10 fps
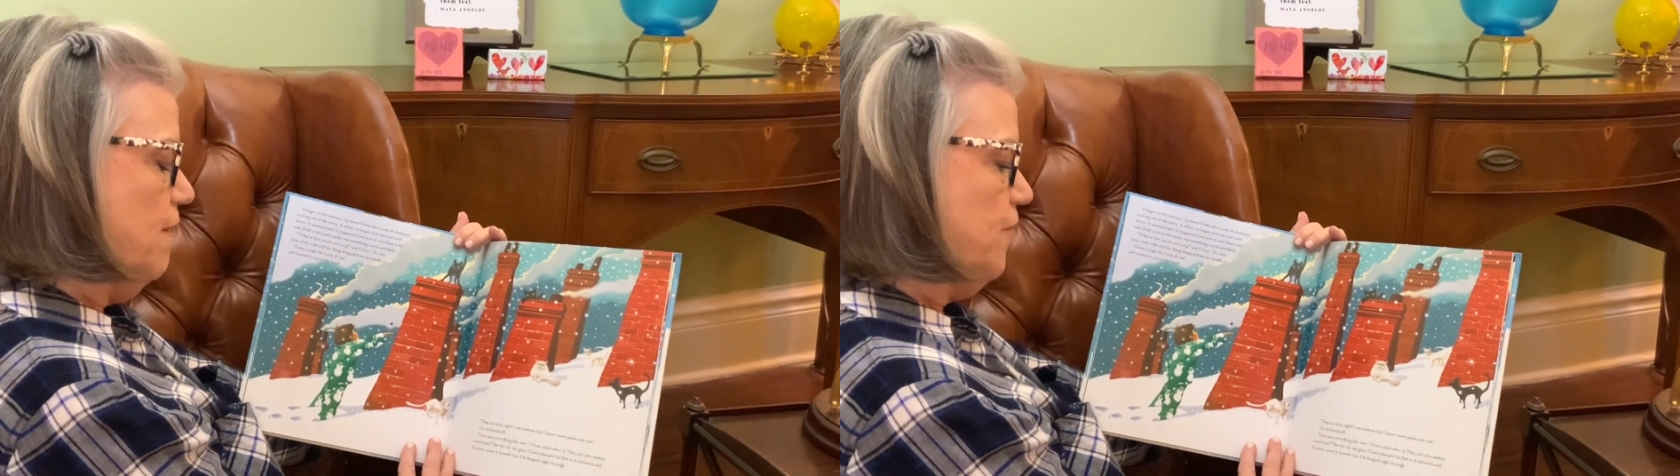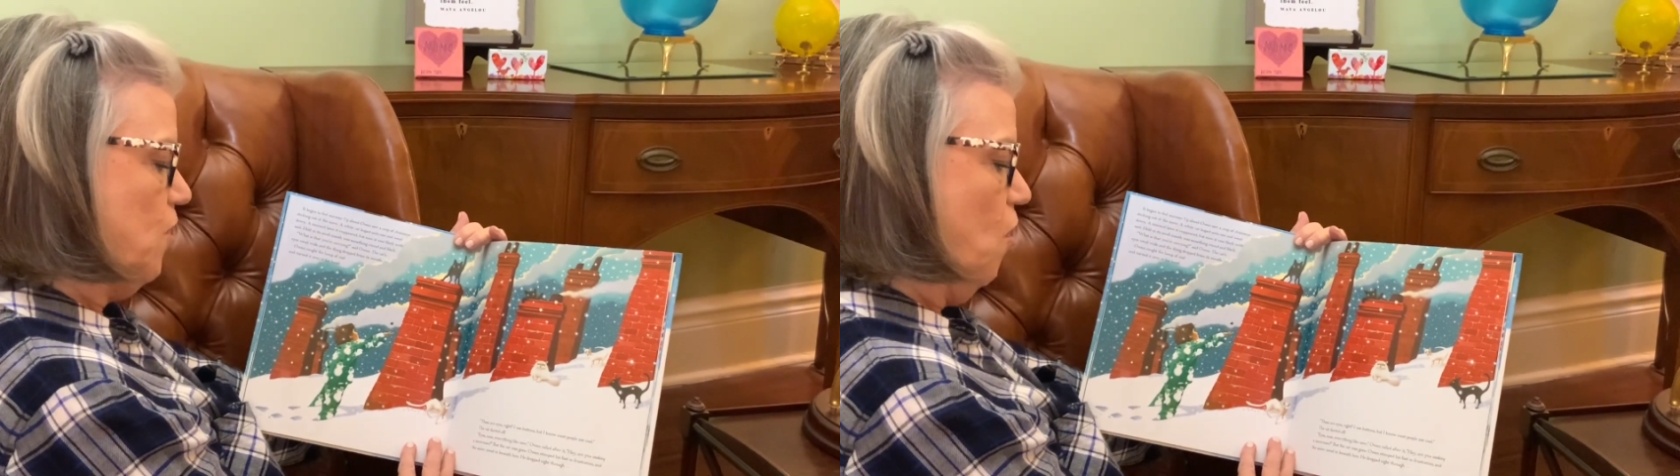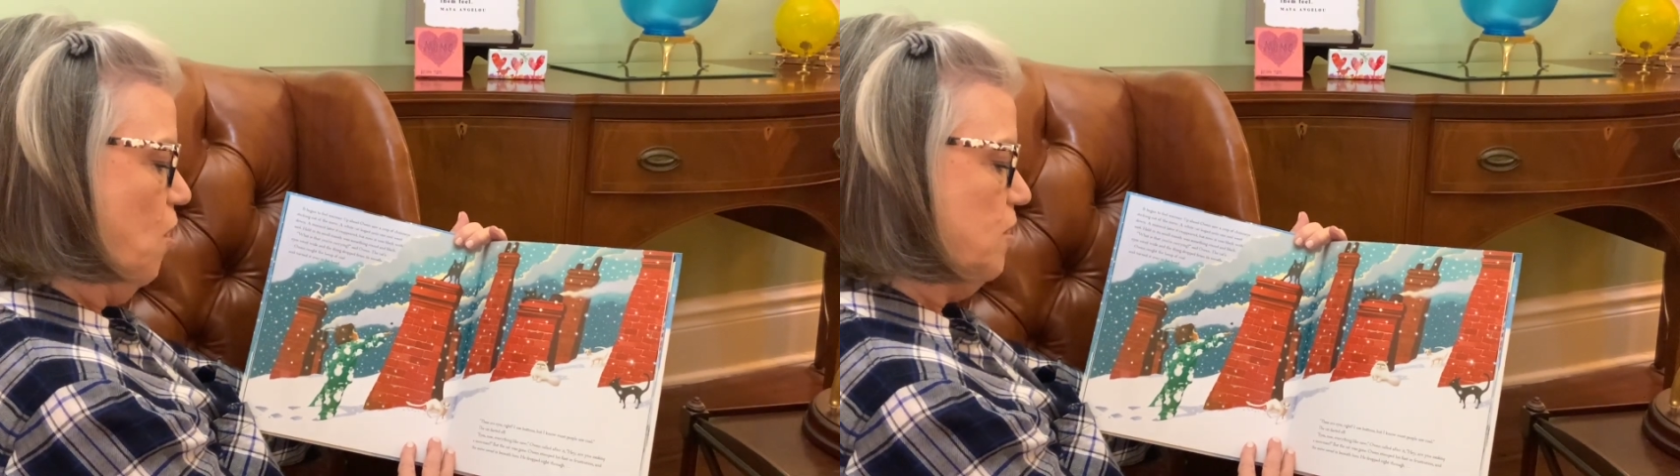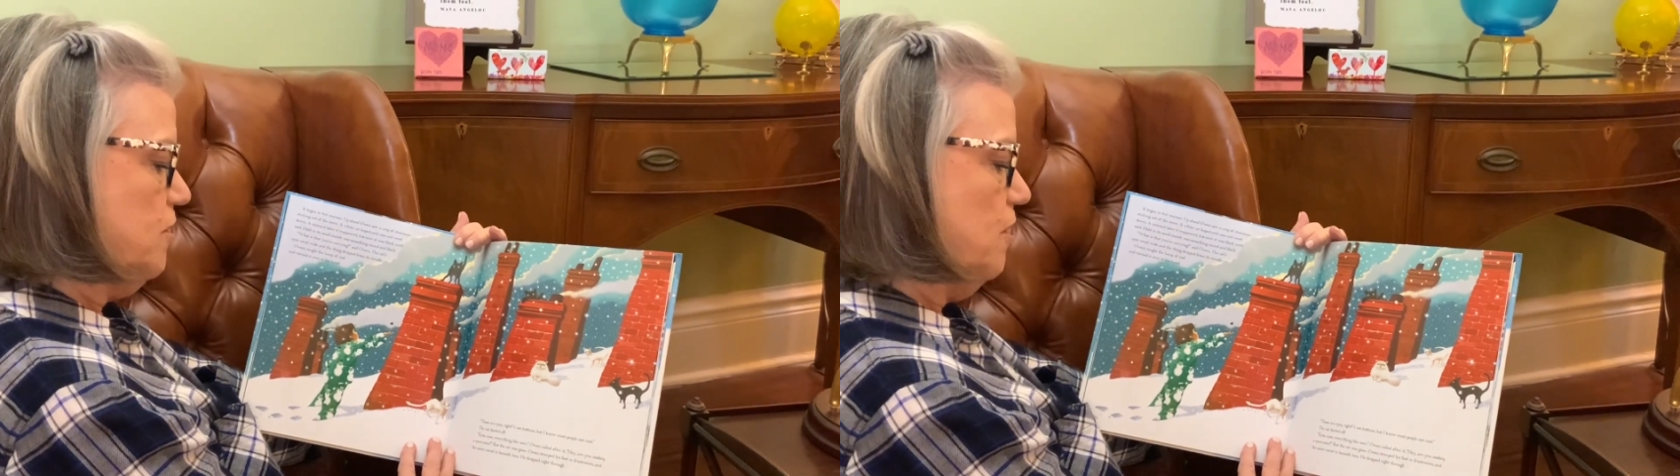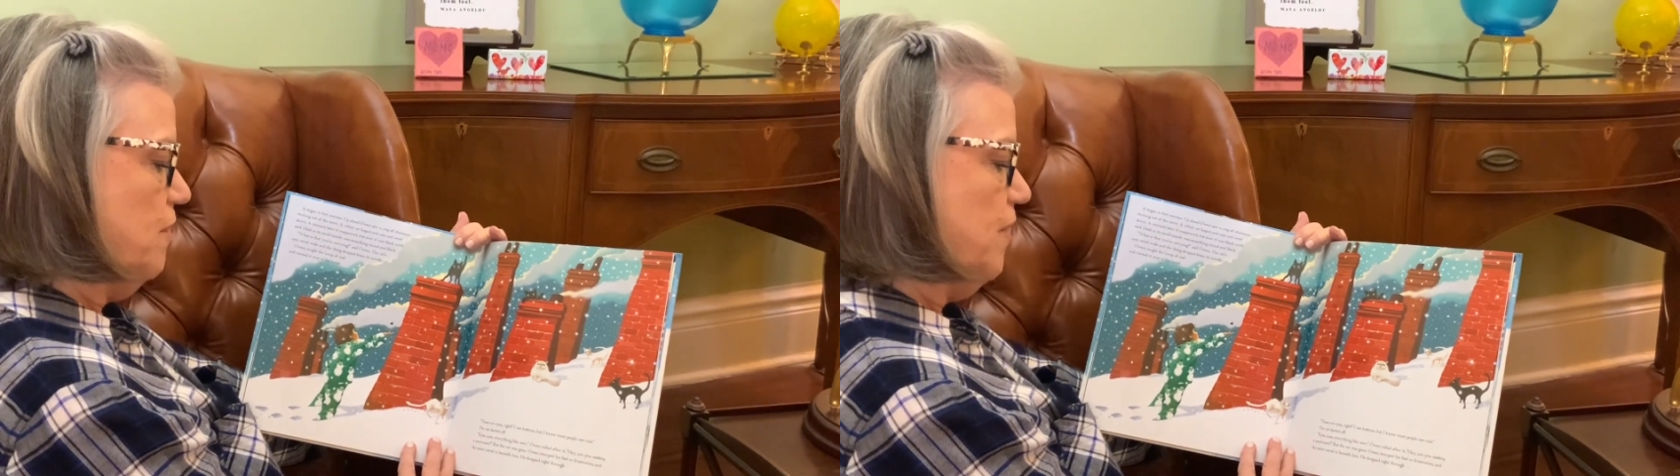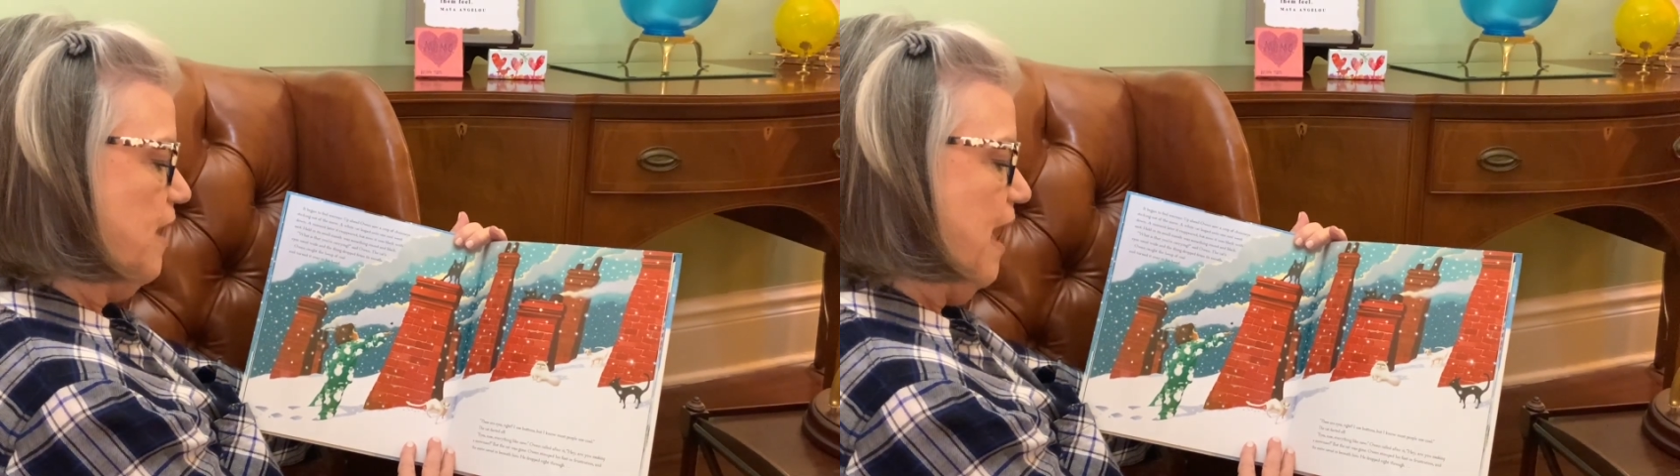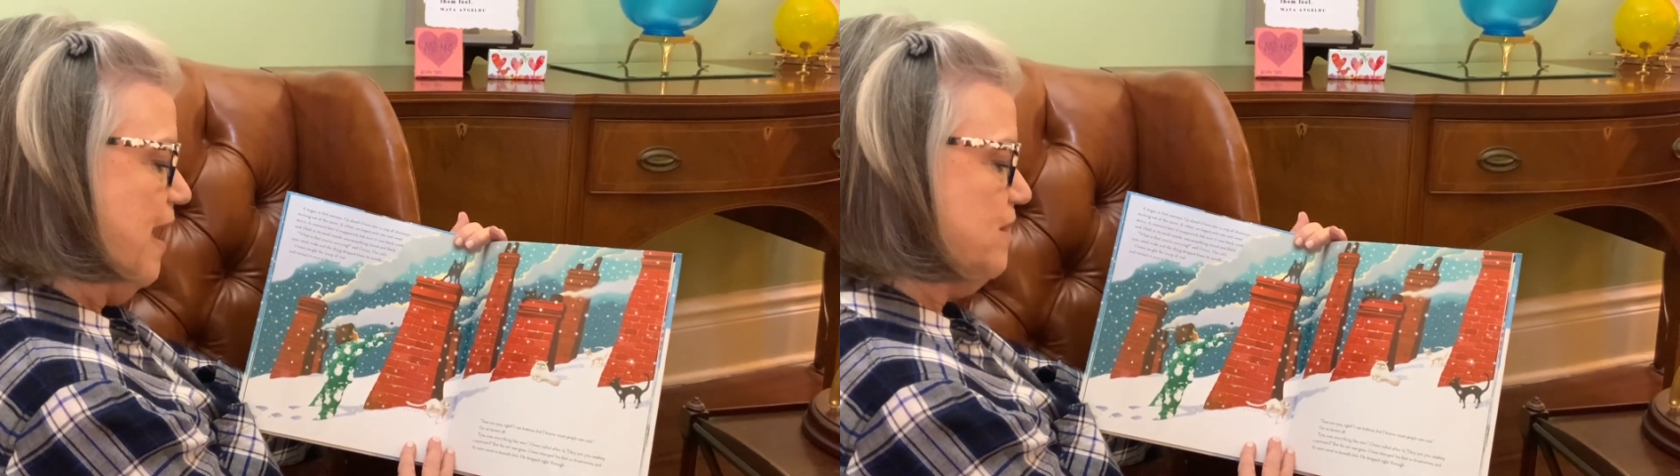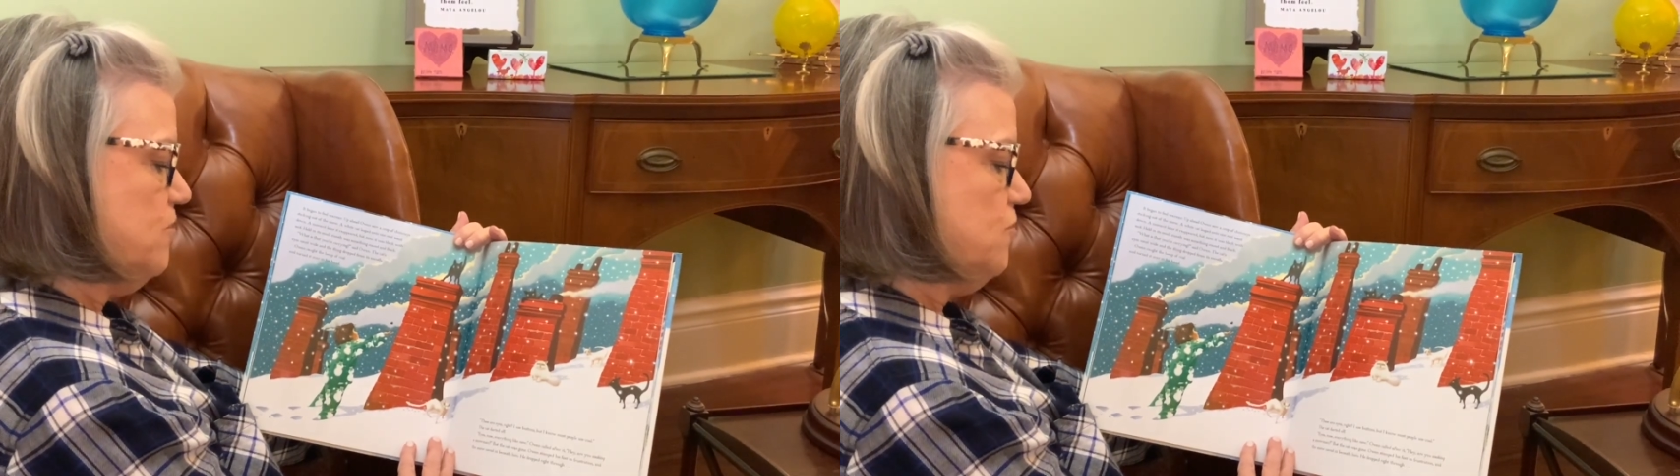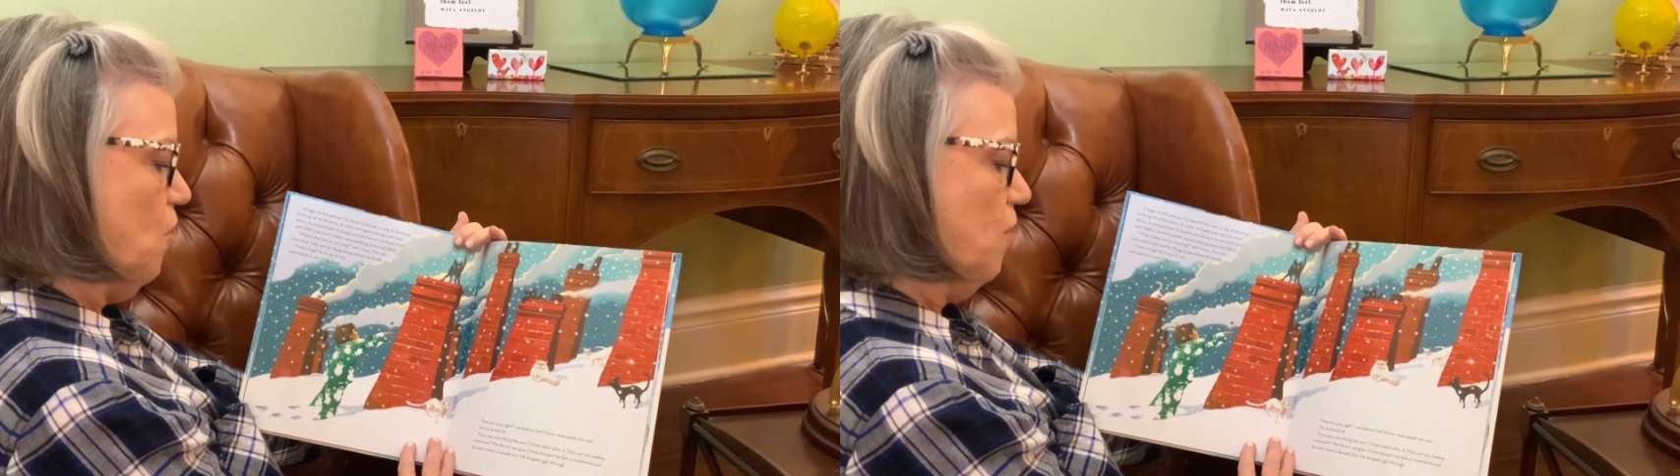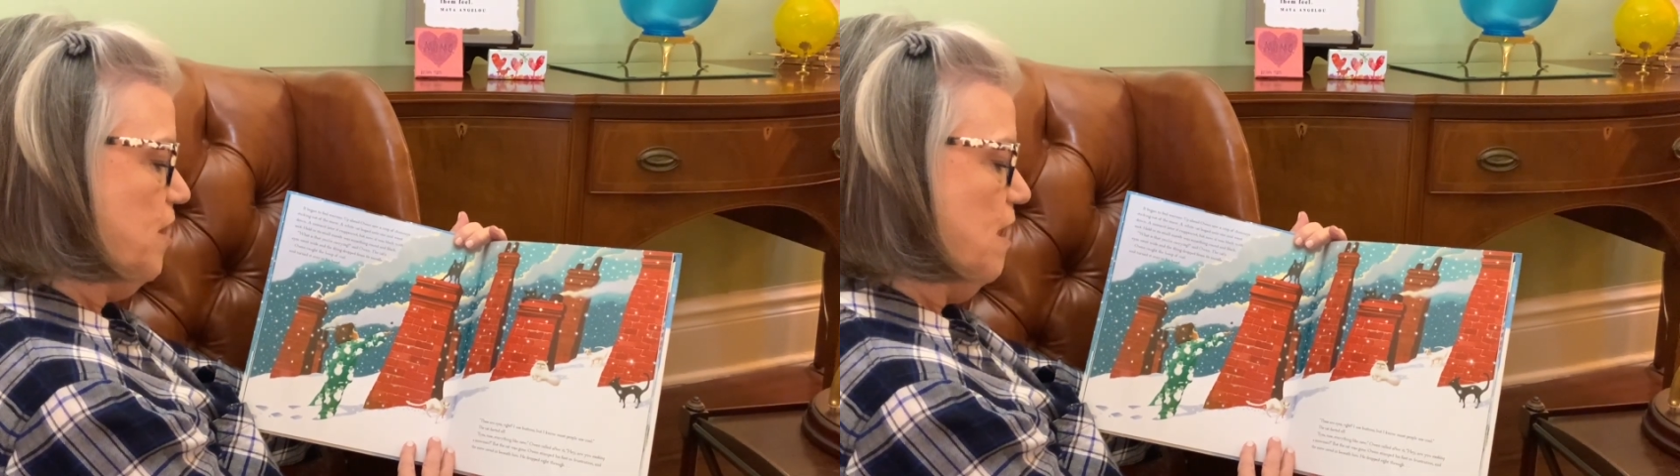The cat
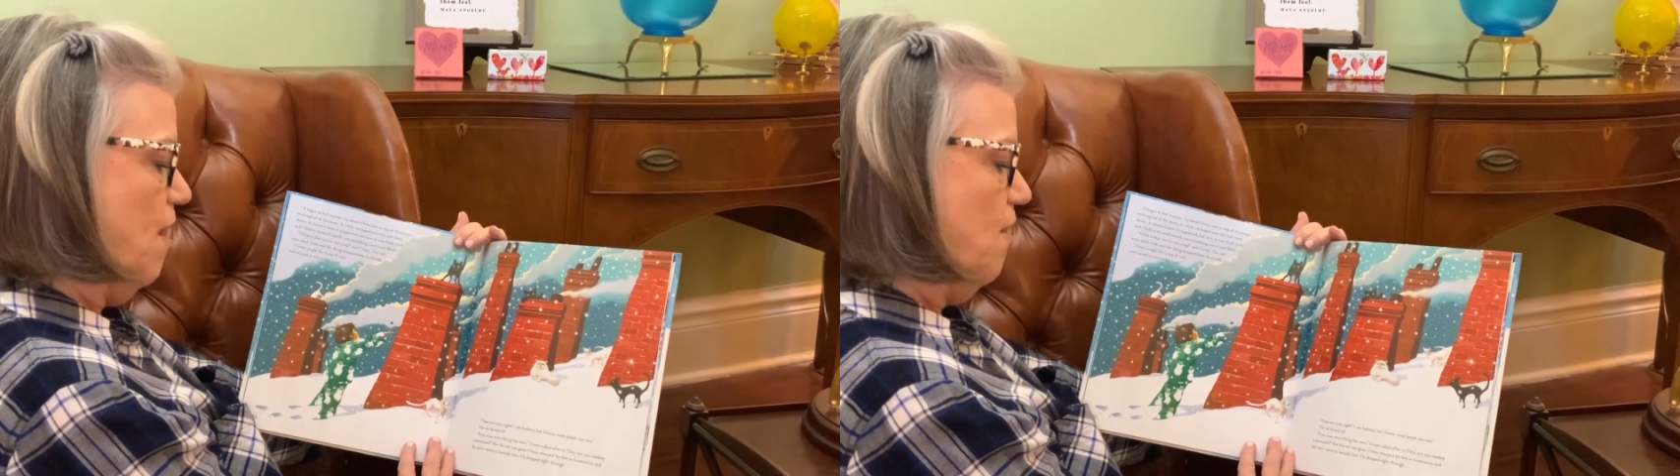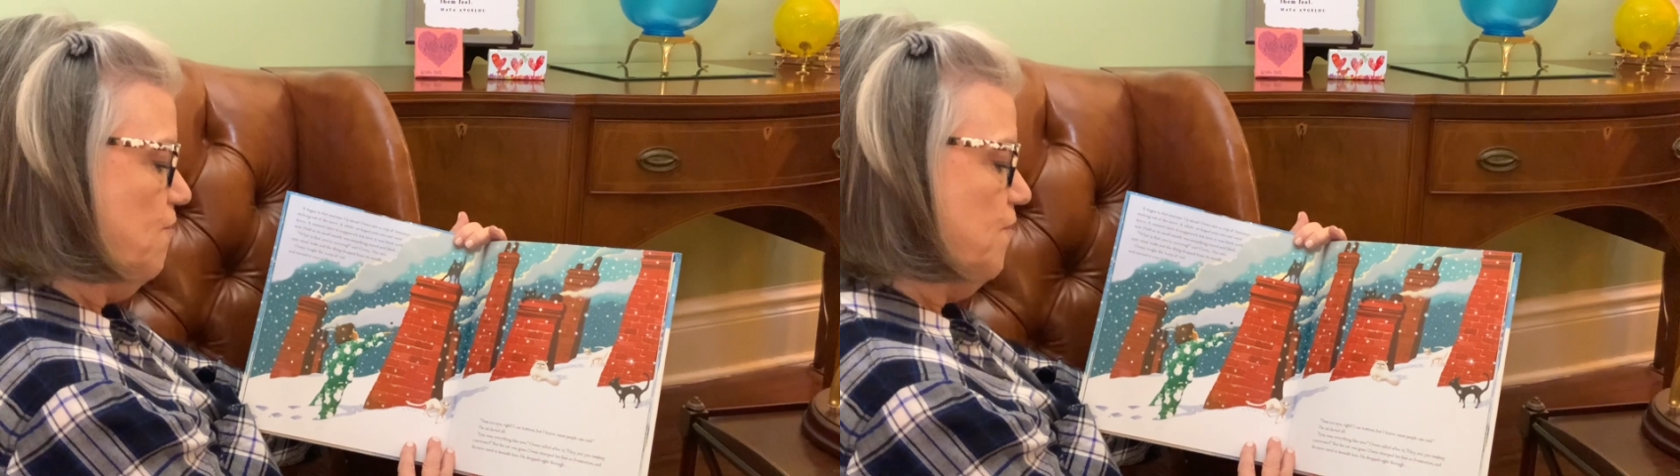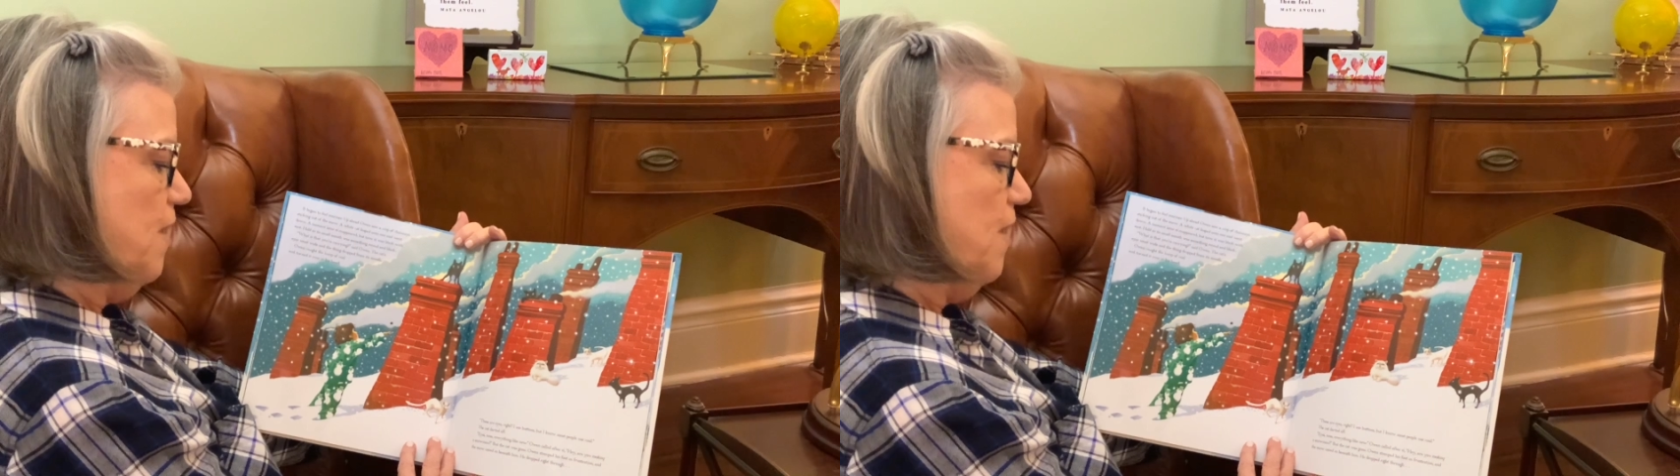darted off.